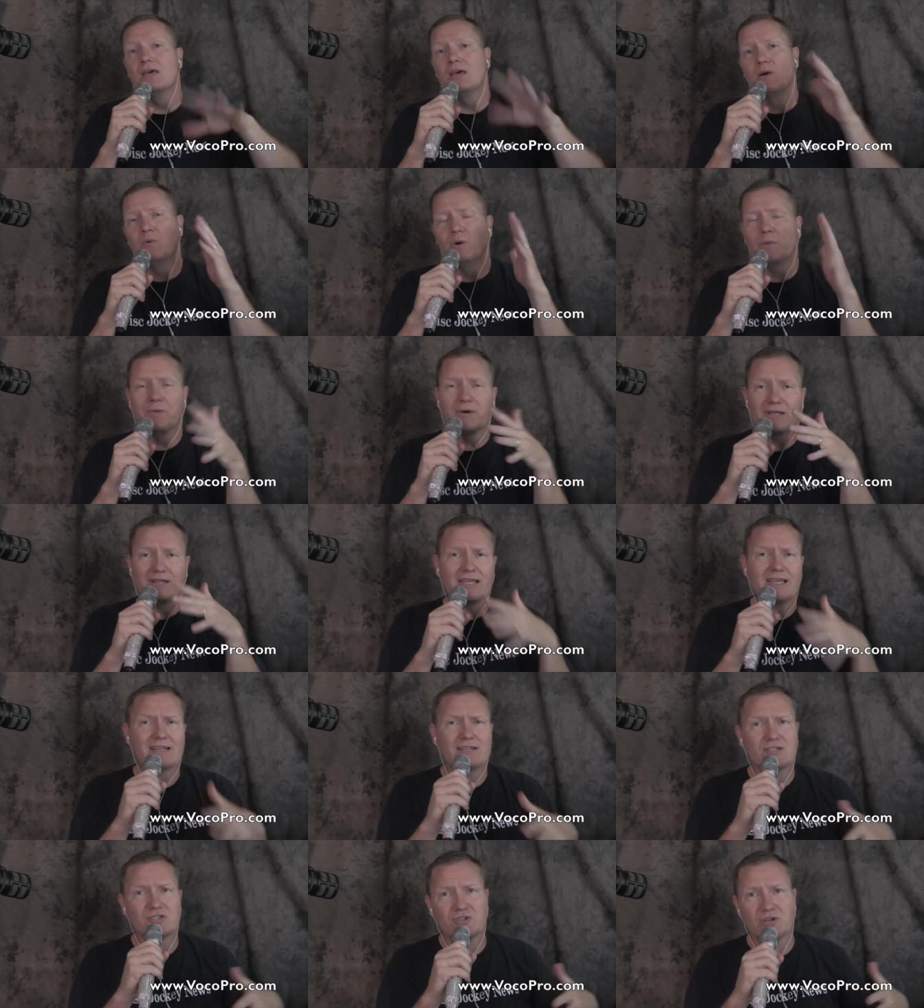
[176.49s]
We'll put a link
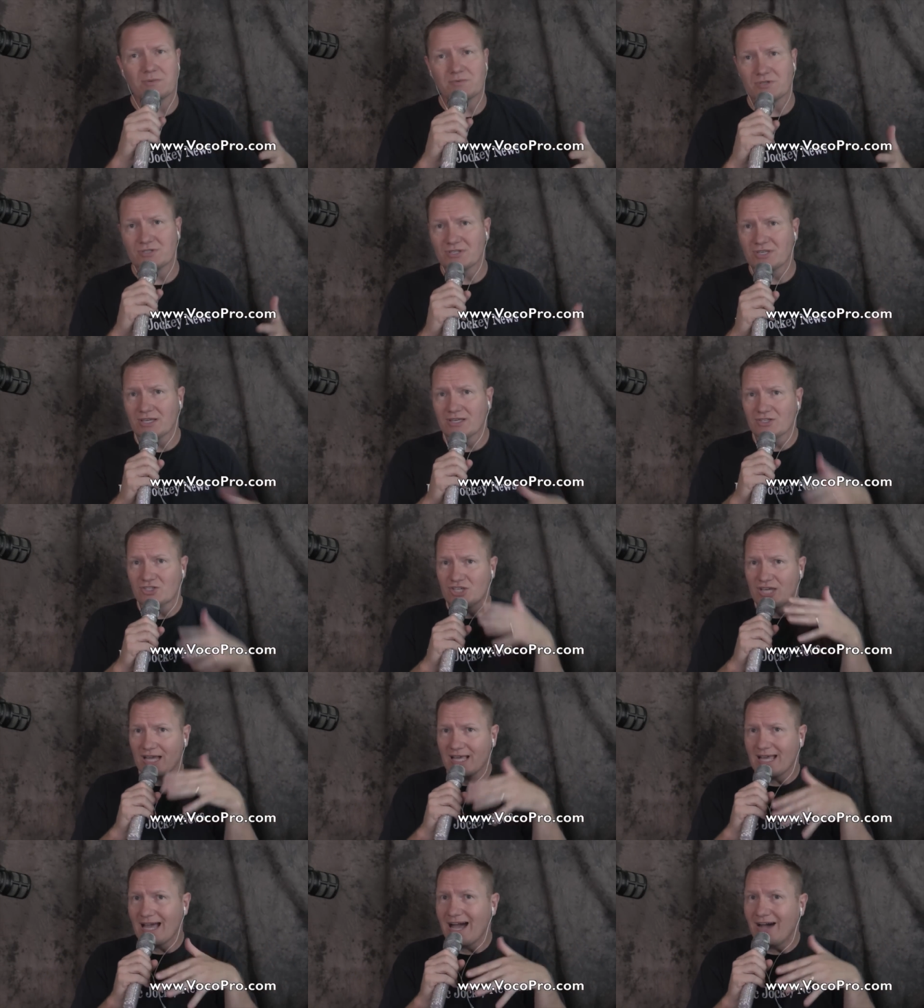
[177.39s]
in the description so you can
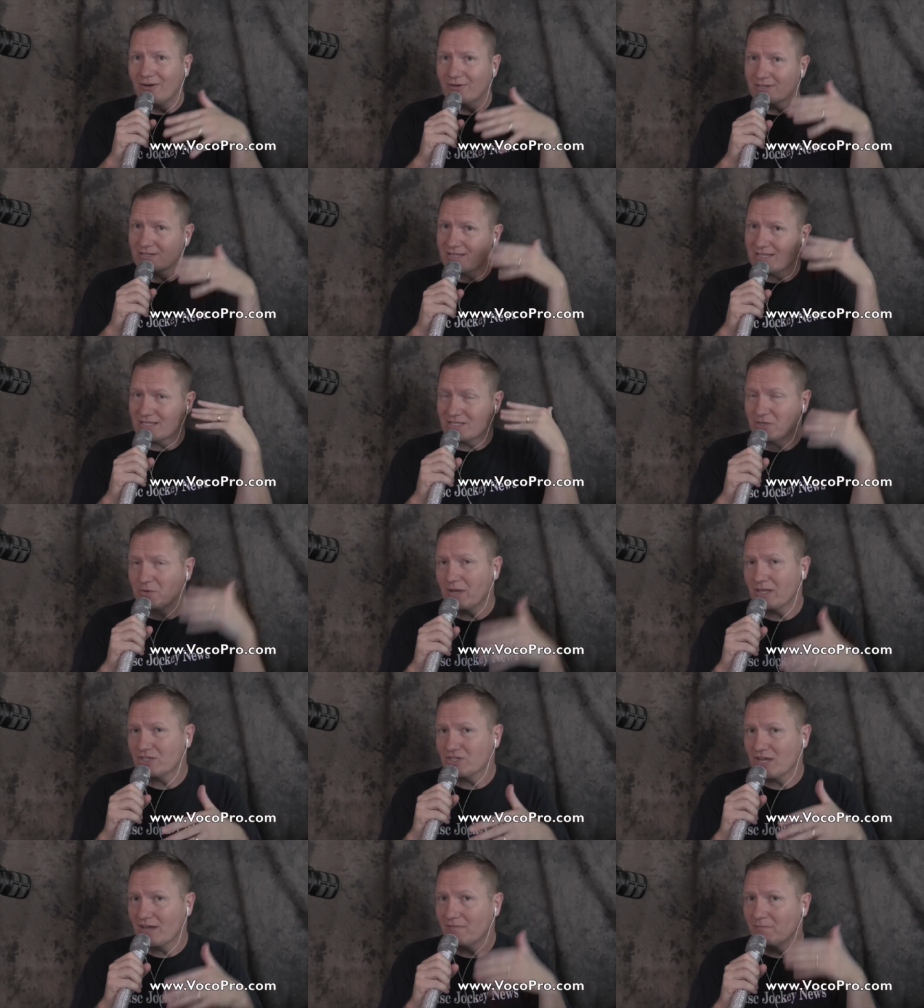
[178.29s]
check out this U
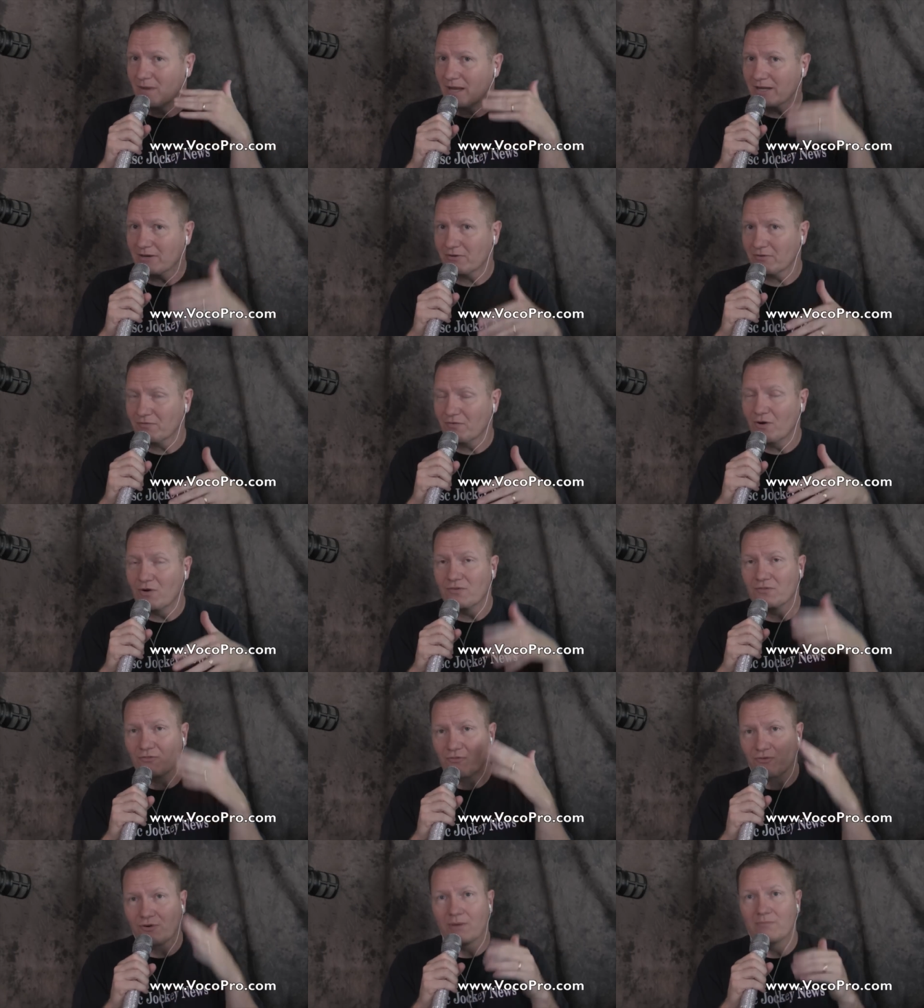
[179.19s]
H F microphone
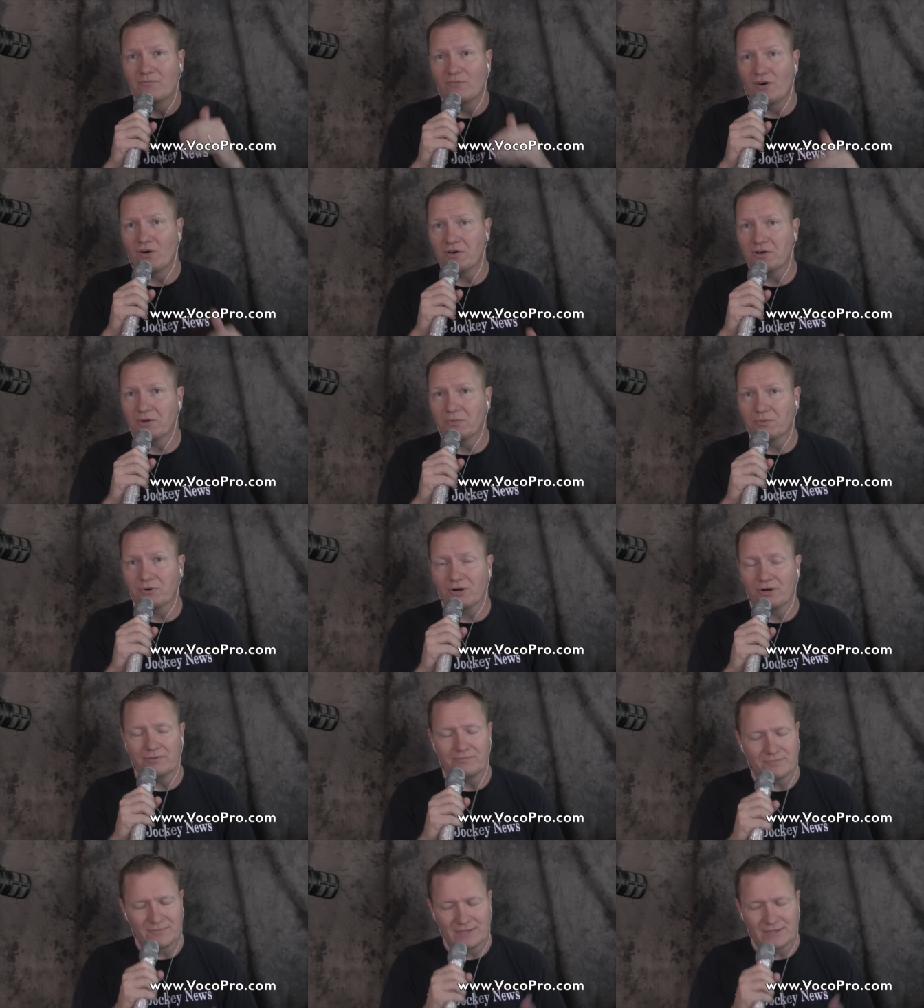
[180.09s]
from VocoPro.